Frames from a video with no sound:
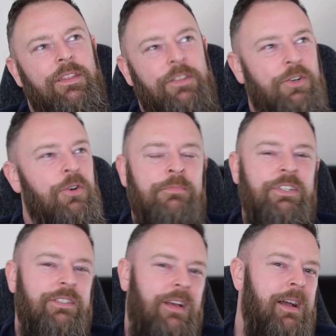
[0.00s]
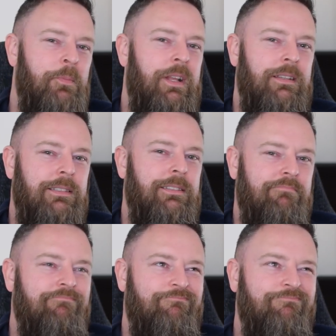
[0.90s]
there comes a time when it's
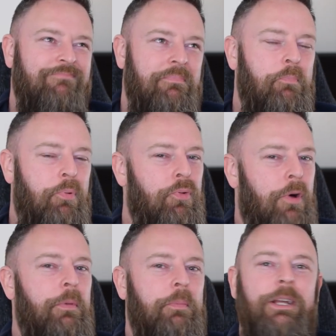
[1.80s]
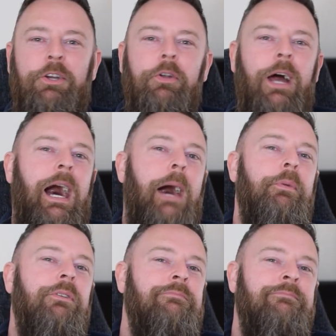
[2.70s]
probably going to
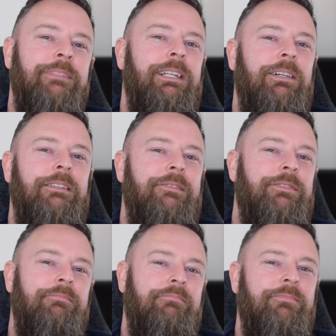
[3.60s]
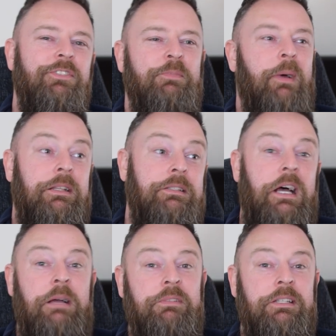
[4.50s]
happen. You know, you've spent
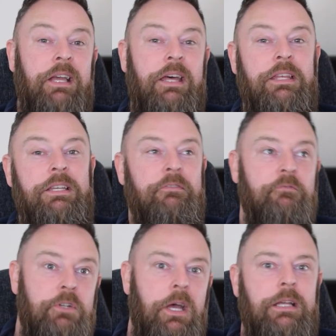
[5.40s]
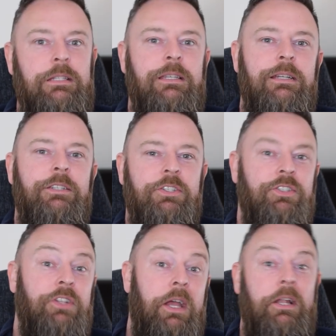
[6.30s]
time together, you've dated, you're
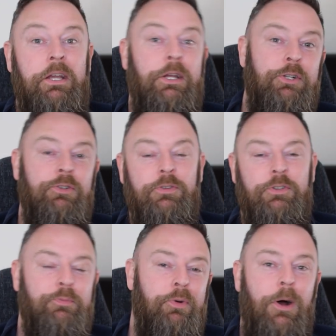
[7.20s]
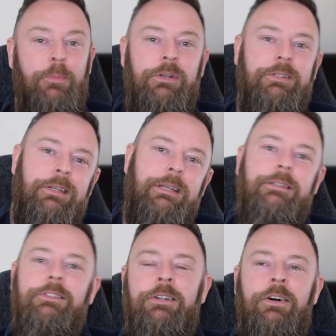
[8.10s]
staying at each other's
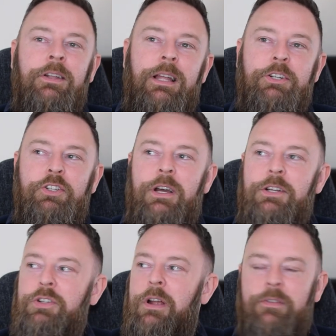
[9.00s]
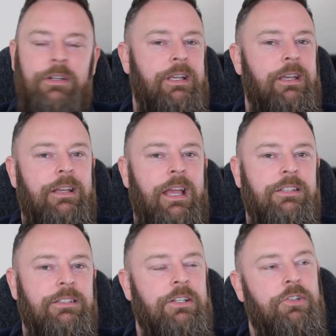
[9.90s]
properties and all that jazz, you're having a
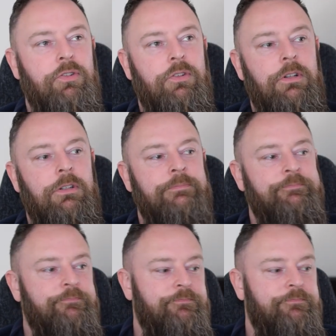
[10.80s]
kiss and a cuddle.